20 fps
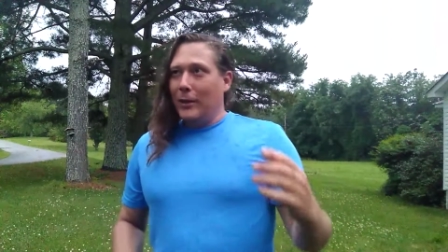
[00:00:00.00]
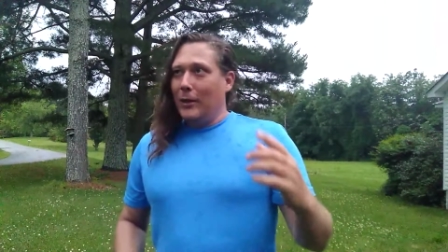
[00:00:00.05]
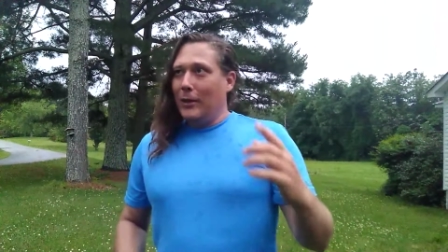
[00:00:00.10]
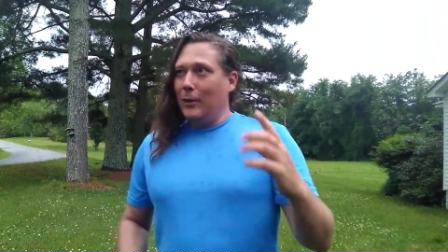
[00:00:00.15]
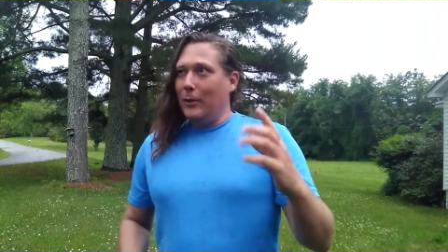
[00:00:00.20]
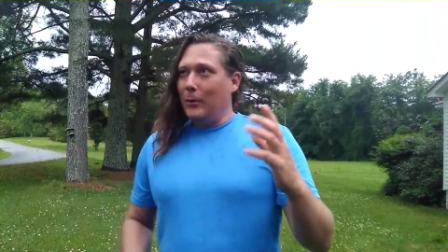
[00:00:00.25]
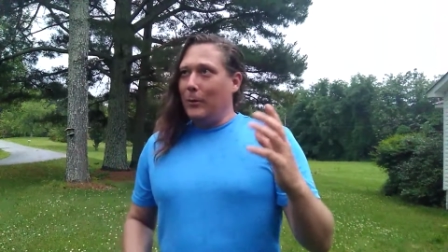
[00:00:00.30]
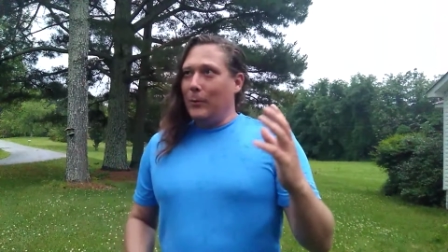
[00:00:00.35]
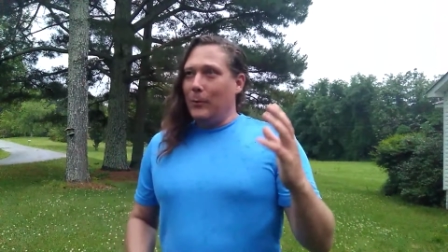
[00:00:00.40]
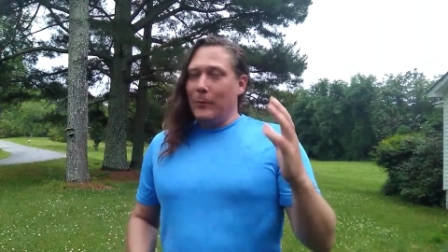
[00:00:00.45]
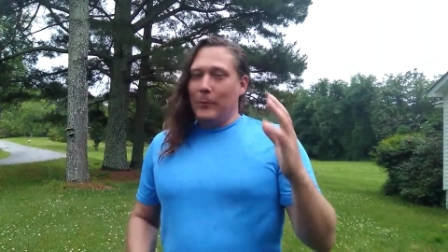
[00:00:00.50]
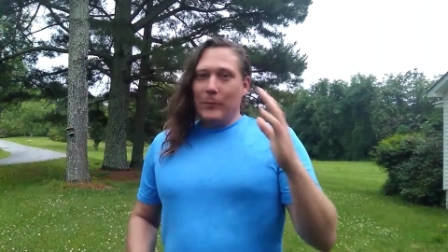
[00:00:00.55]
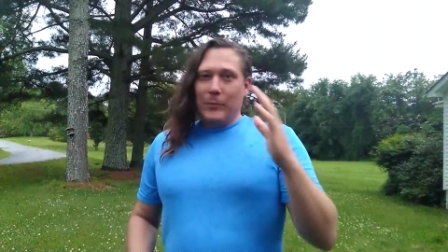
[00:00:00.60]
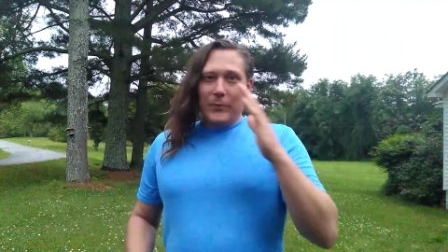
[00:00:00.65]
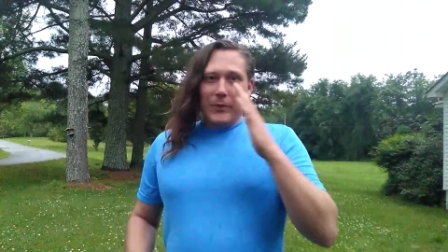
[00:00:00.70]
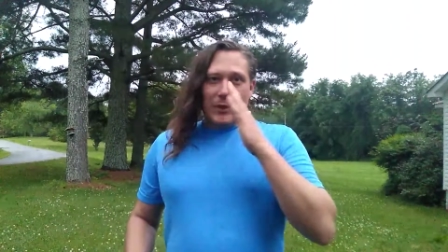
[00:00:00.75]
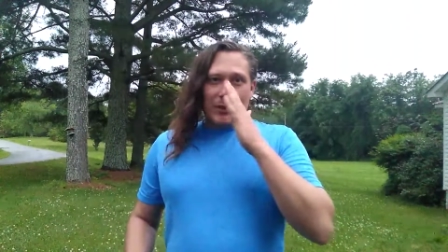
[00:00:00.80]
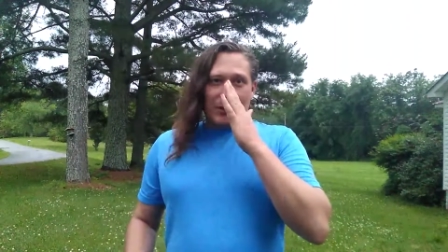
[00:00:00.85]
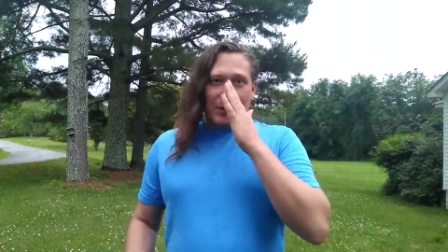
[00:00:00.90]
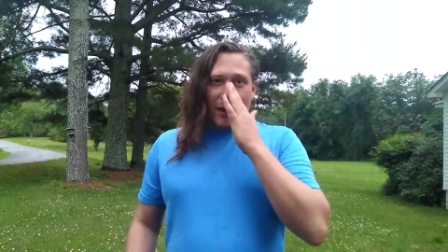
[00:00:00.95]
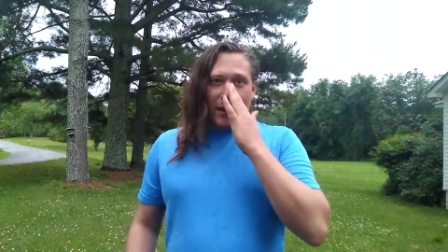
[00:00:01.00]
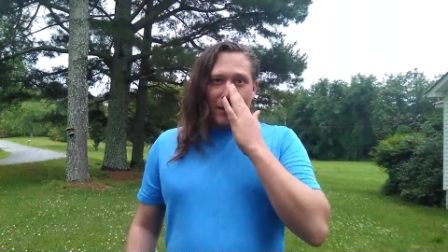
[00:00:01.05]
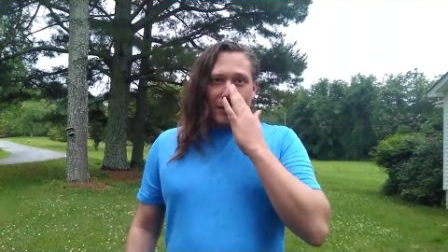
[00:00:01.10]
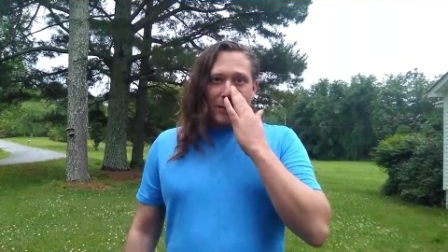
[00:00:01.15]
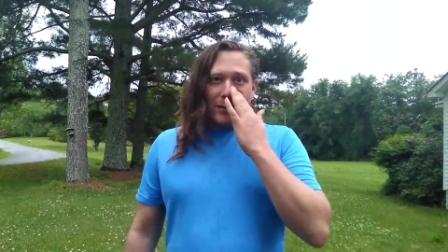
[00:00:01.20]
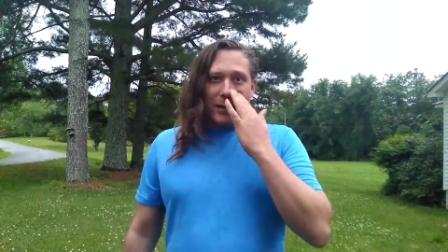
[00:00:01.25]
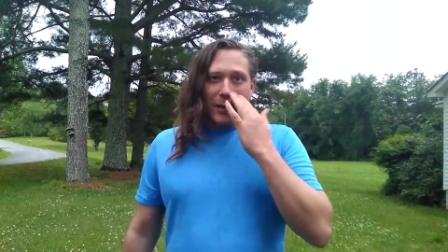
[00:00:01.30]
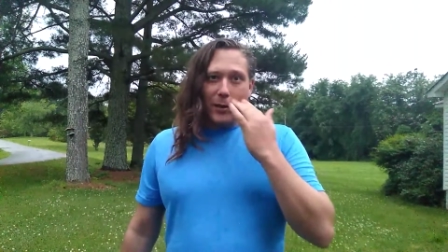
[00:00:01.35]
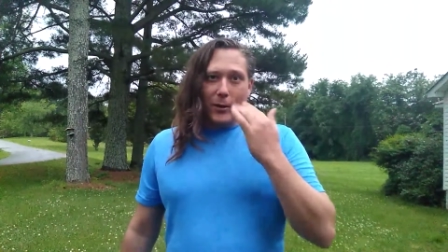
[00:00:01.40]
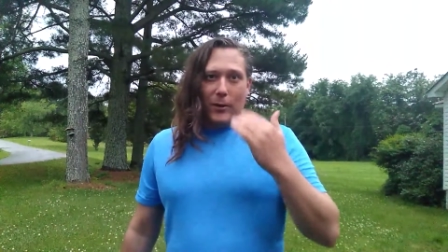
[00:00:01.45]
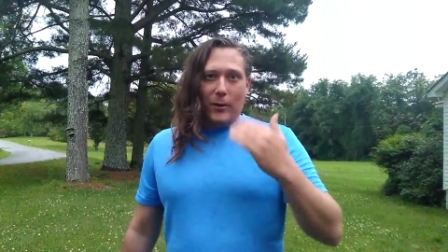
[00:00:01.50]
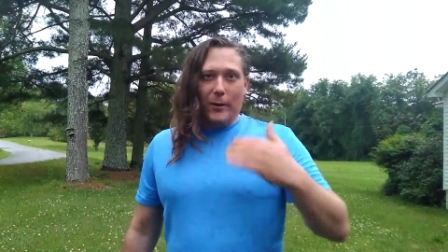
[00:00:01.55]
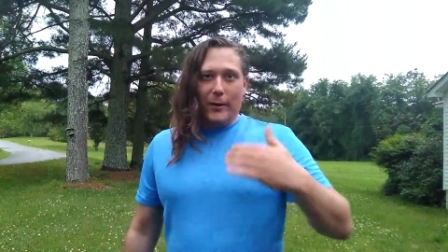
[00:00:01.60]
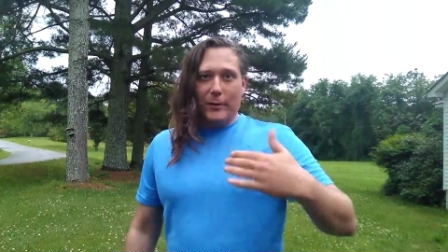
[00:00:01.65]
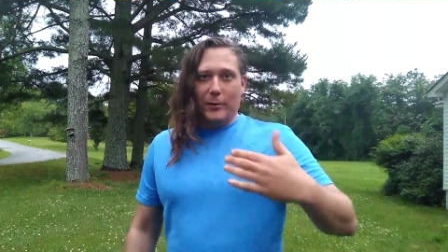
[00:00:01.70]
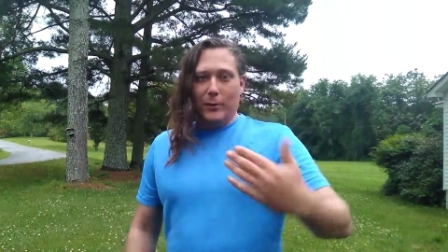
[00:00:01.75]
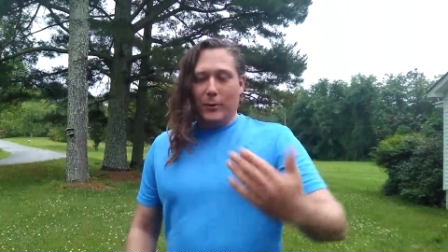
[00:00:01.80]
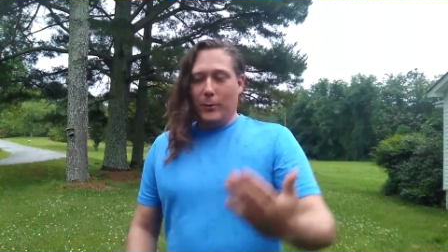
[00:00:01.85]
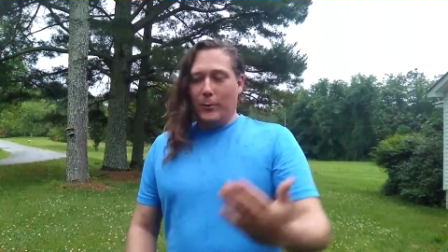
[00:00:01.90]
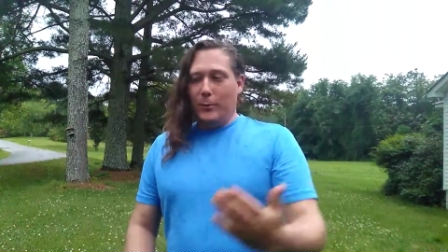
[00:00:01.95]
who decides they're
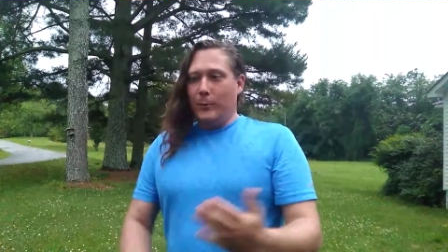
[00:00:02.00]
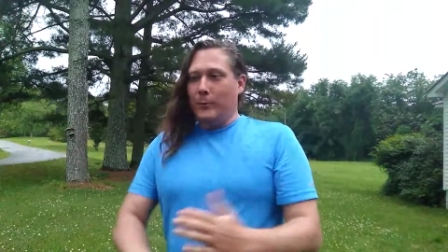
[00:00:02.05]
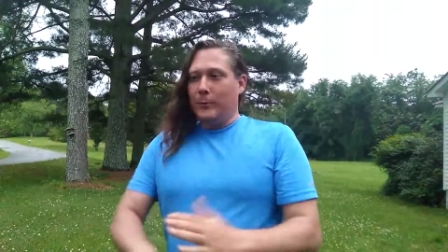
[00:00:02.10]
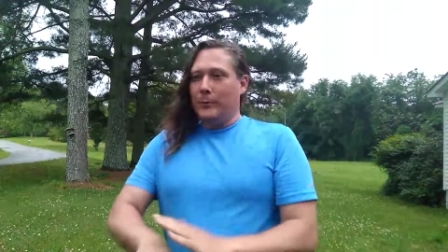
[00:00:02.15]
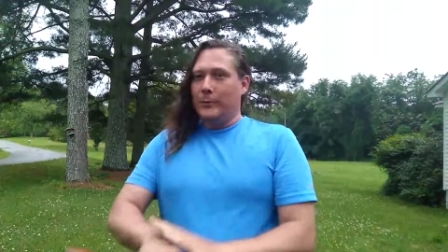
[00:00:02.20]
going to